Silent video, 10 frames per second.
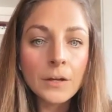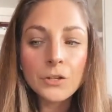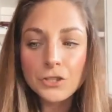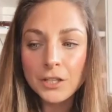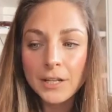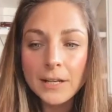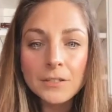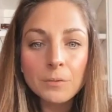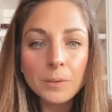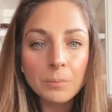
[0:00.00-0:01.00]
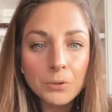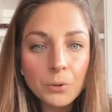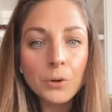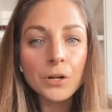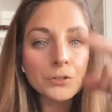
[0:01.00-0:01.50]
She needed to be
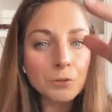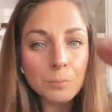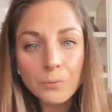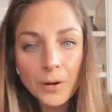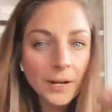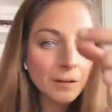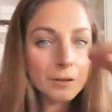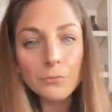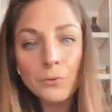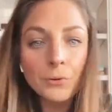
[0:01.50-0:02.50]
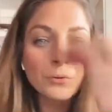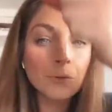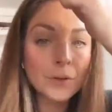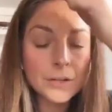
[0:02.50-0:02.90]
pure to bring through